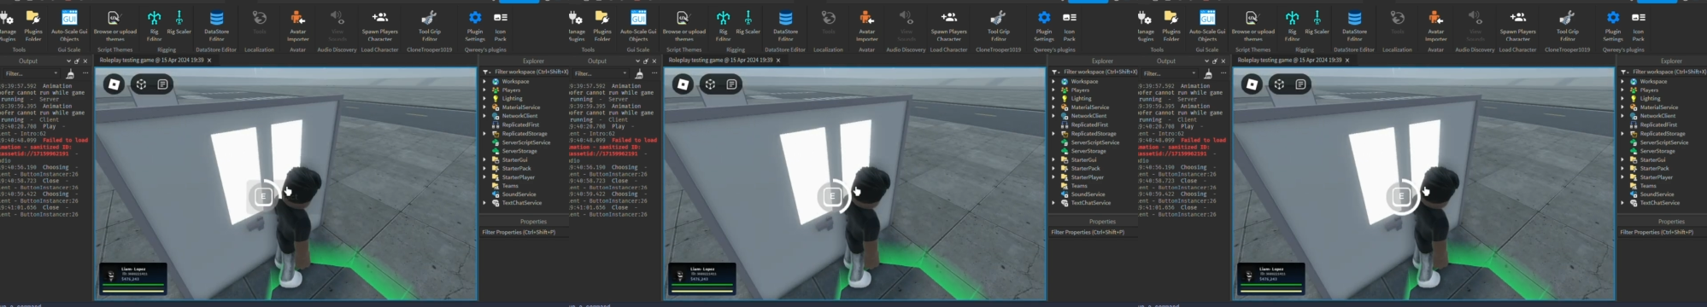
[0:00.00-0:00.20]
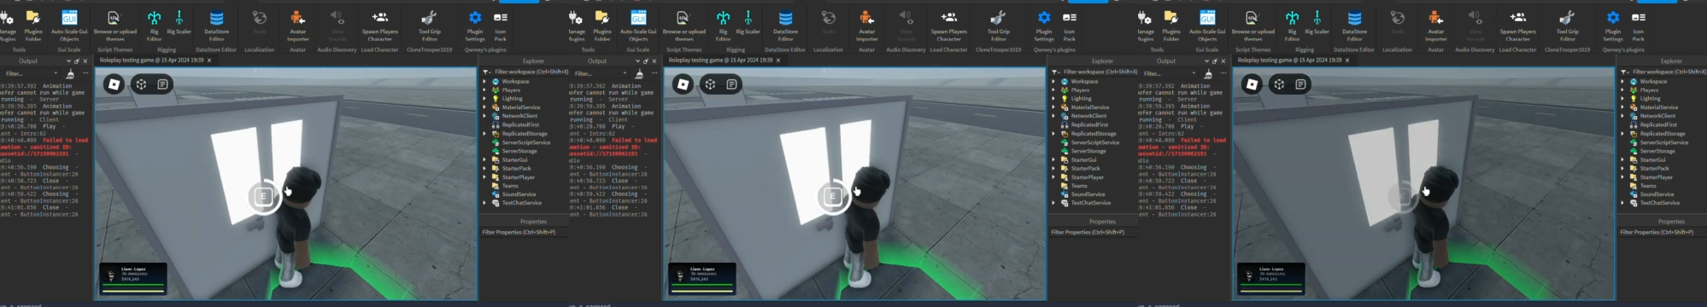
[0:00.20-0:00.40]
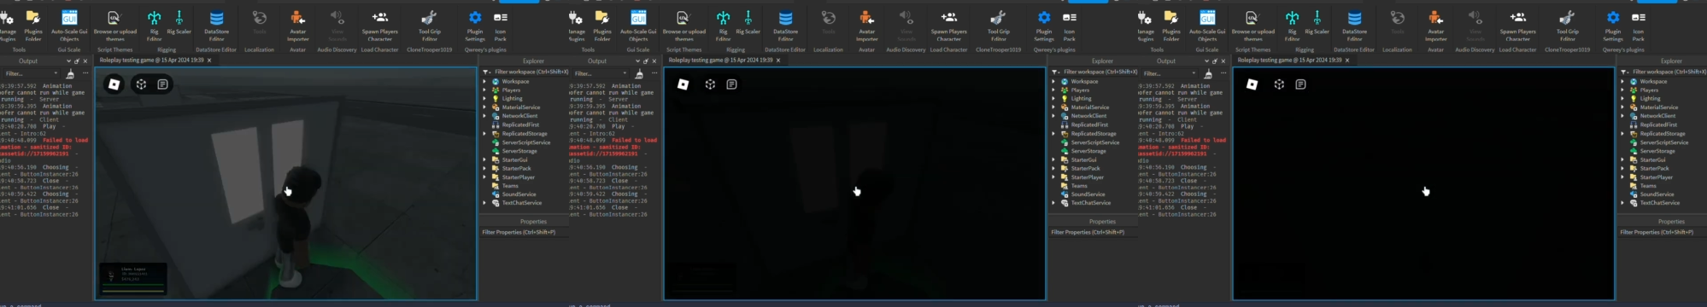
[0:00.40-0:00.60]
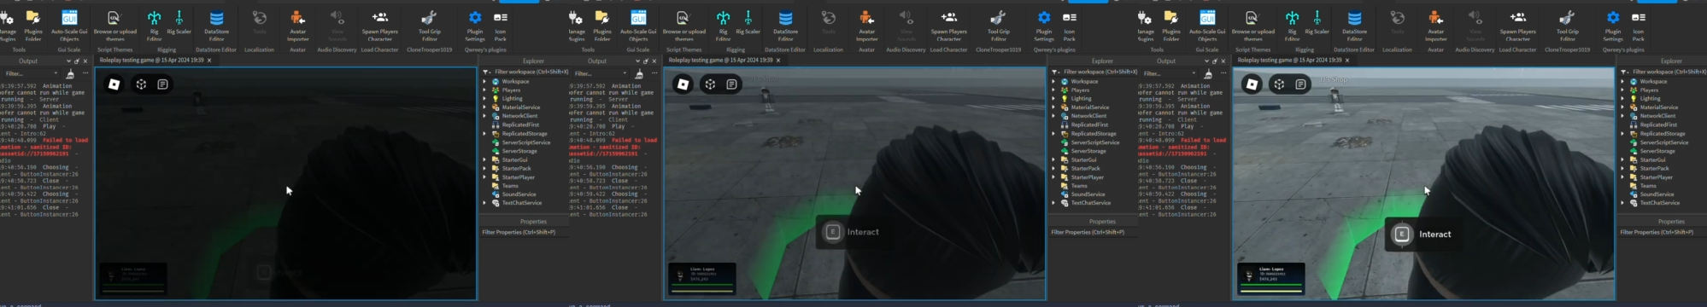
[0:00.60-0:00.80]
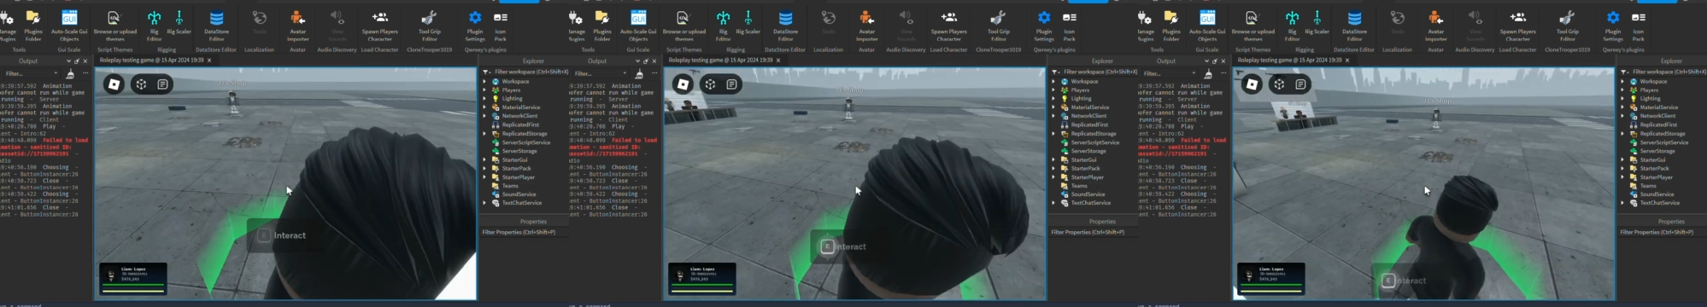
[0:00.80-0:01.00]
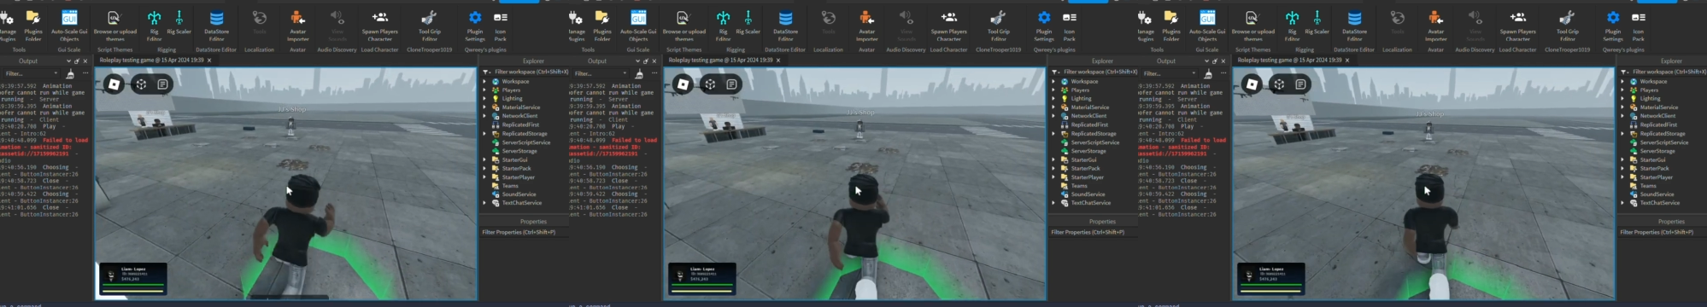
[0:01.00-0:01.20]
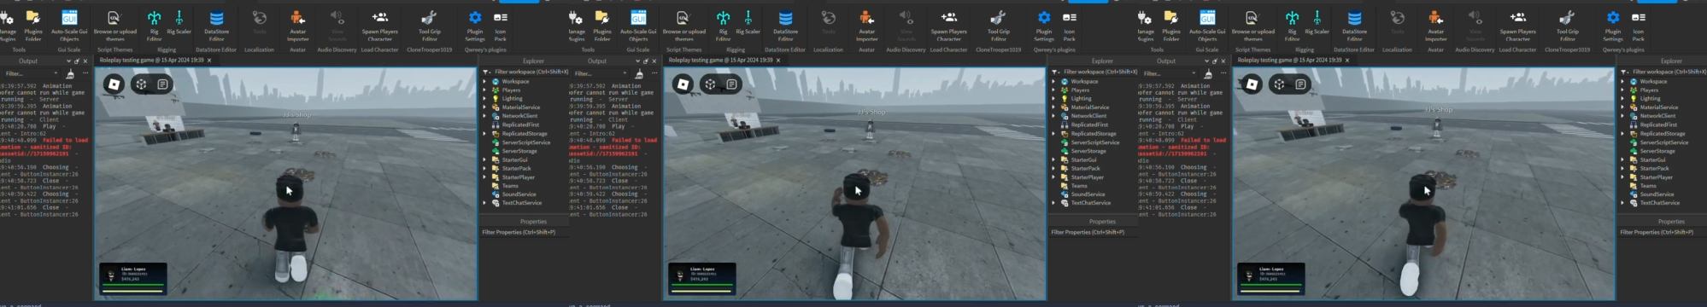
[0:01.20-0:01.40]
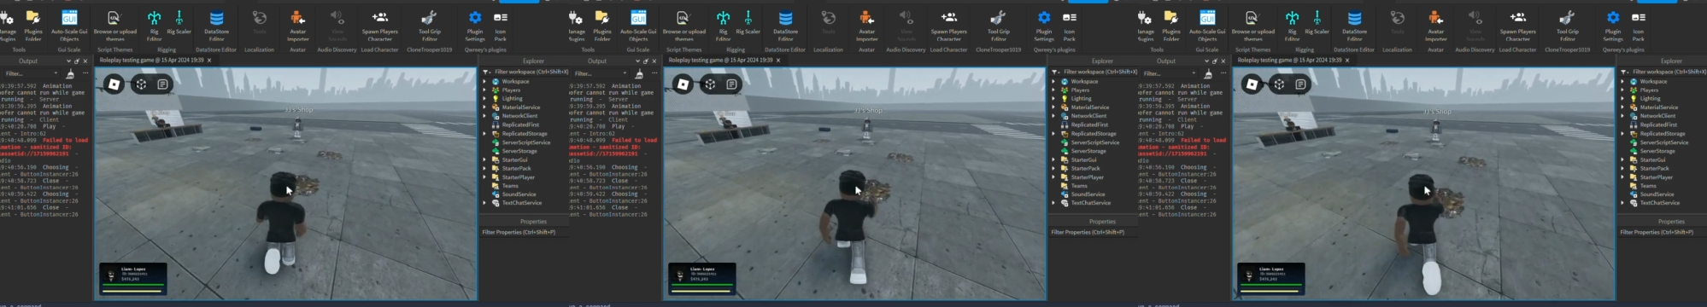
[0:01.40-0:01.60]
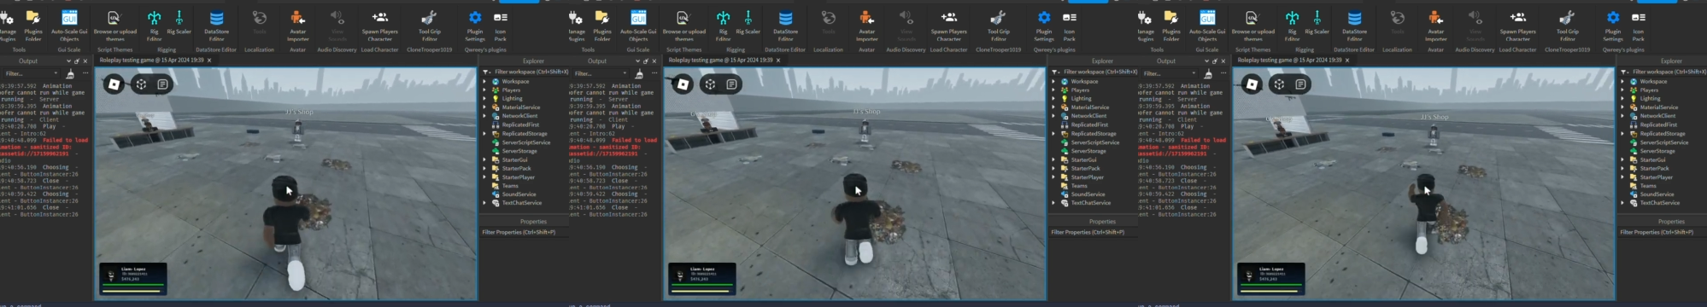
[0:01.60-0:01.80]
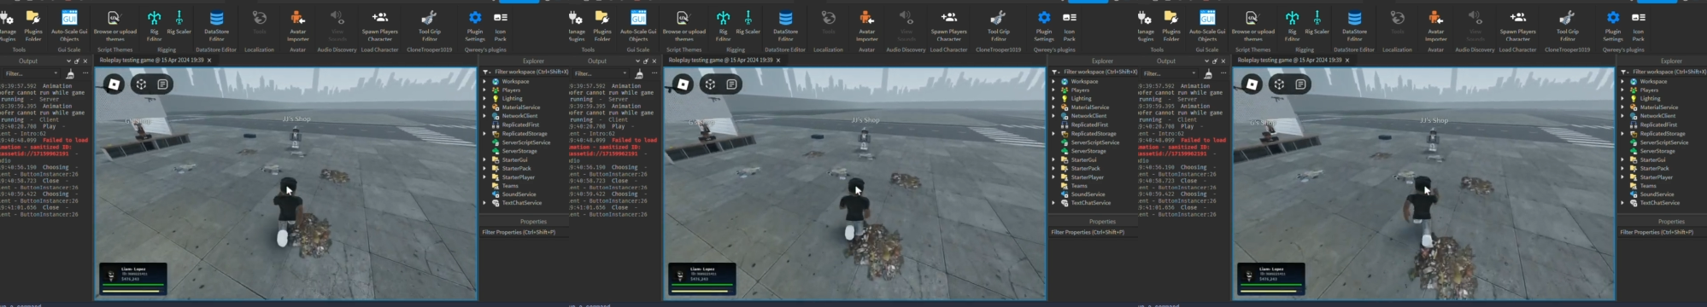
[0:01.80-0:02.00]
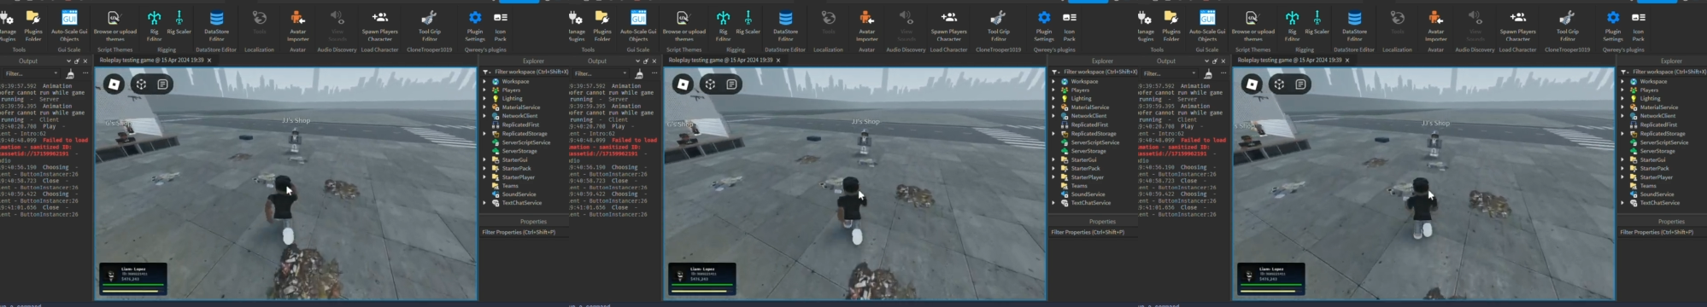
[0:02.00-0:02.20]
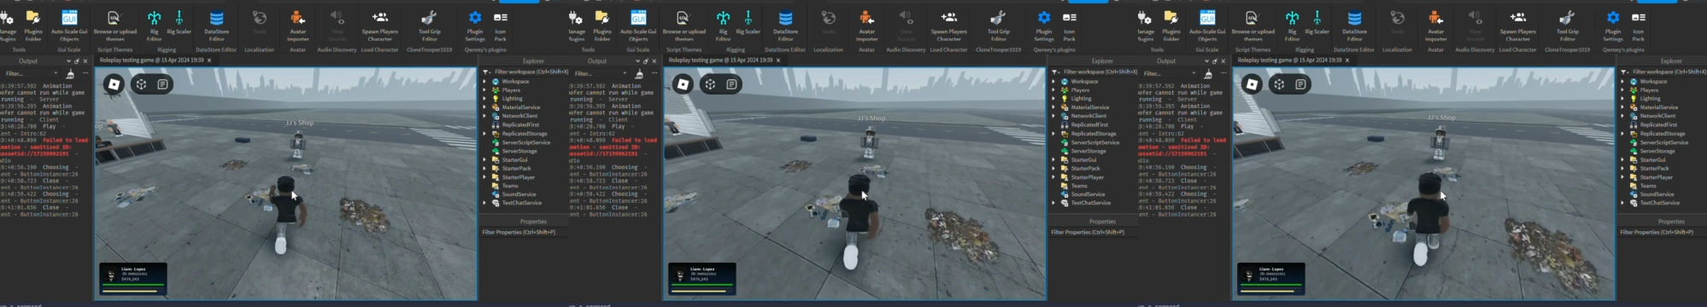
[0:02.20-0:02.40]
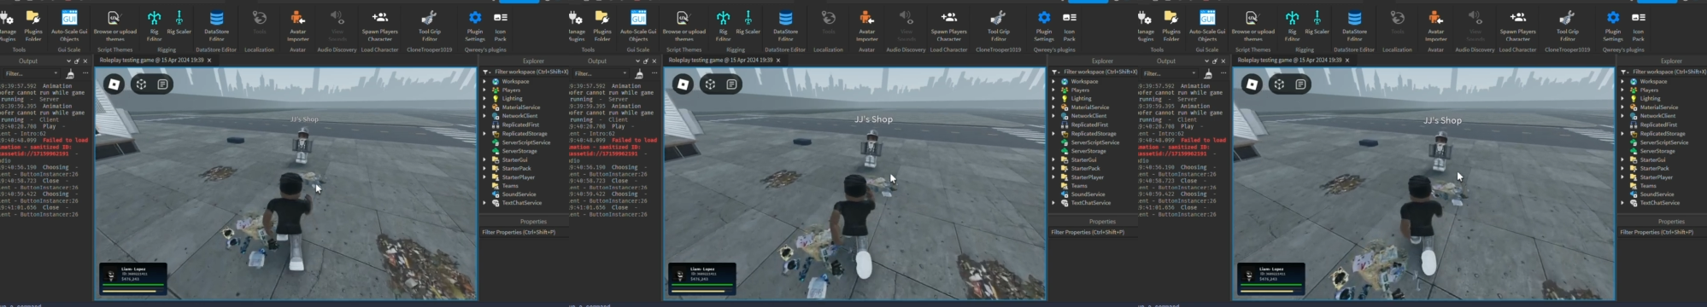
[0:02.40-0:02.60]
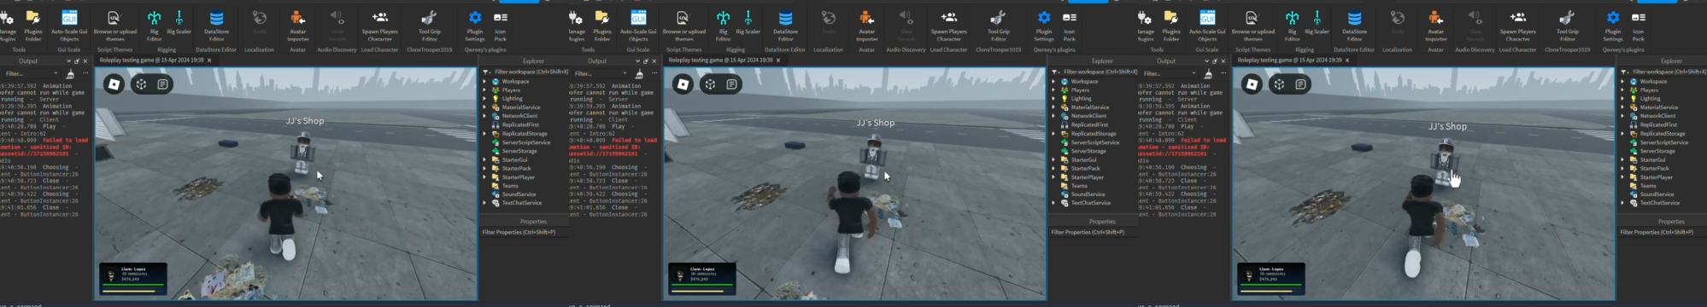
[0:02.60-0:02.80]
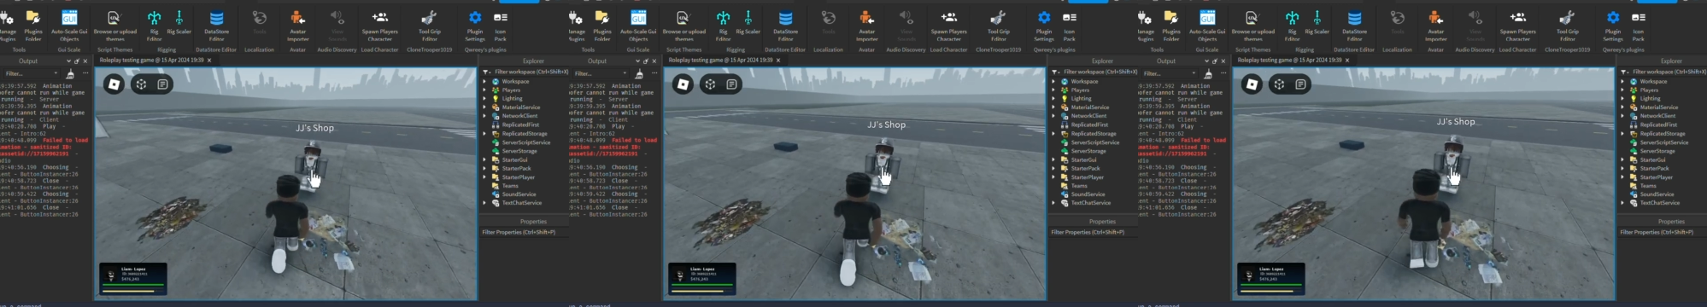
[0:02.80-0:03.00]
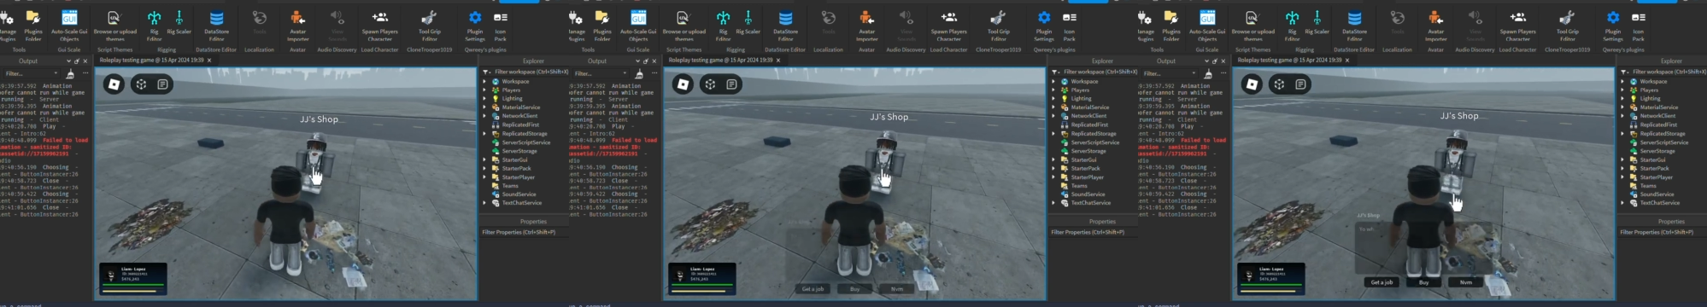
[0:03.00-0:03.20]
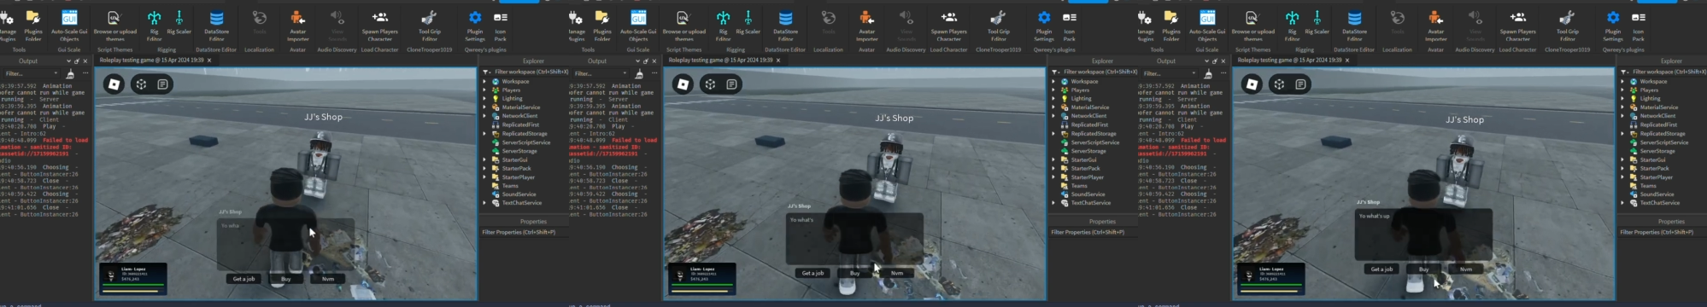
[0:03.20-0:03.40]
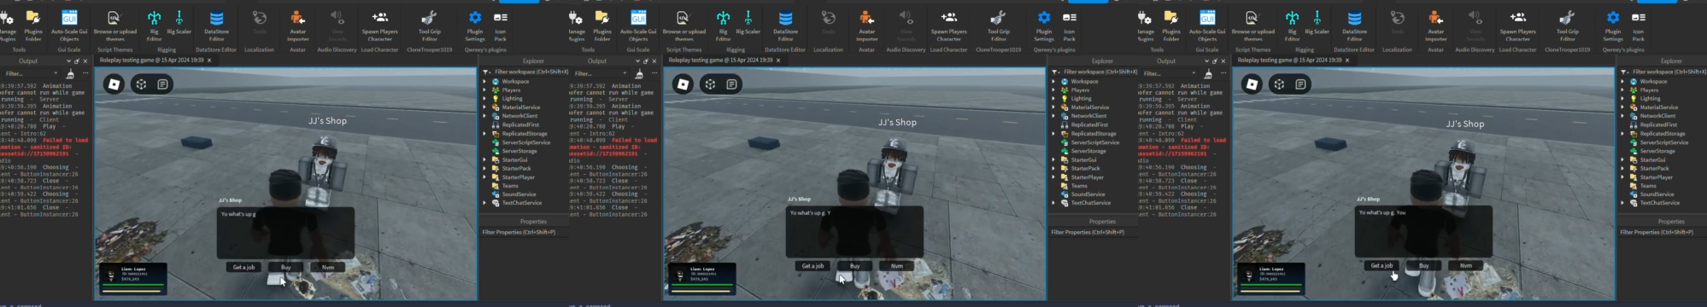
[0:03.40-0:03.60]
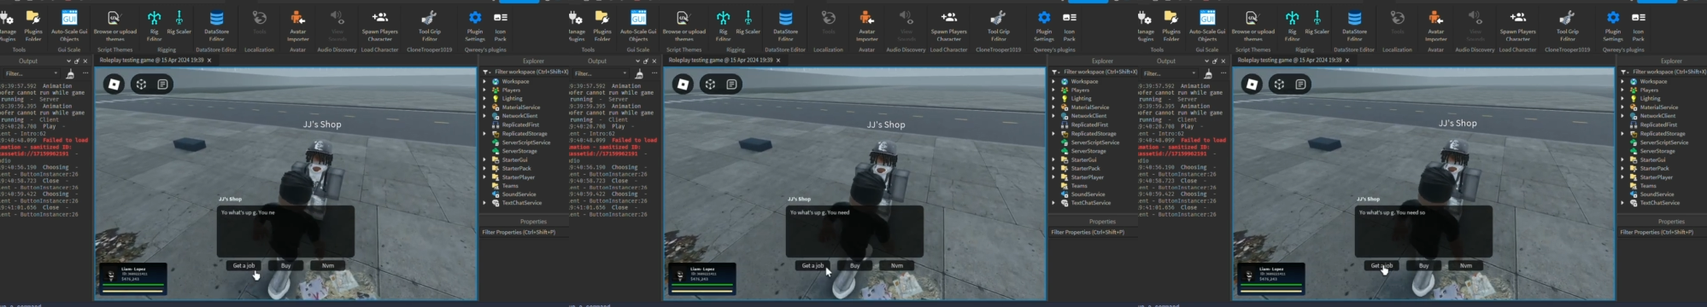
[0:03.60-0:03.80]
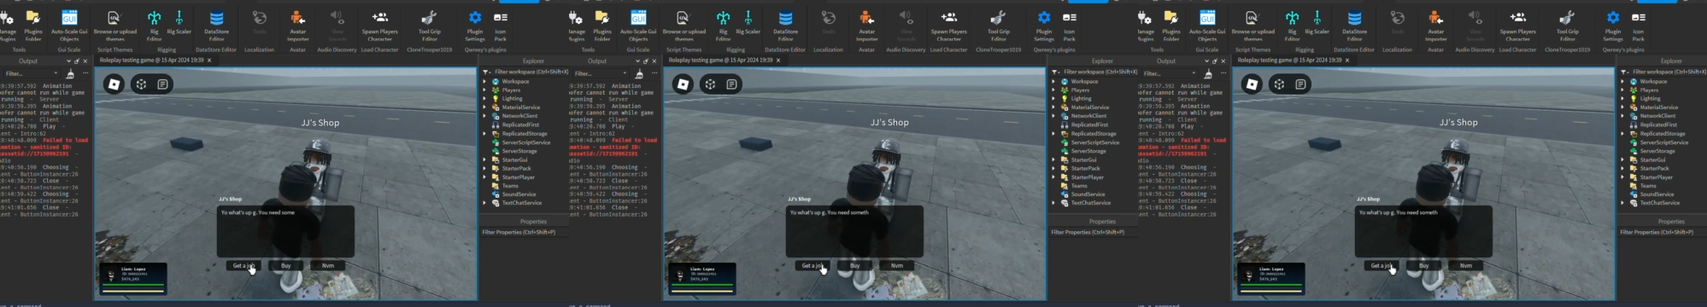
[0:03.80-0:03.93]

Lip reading: (no speaker visible)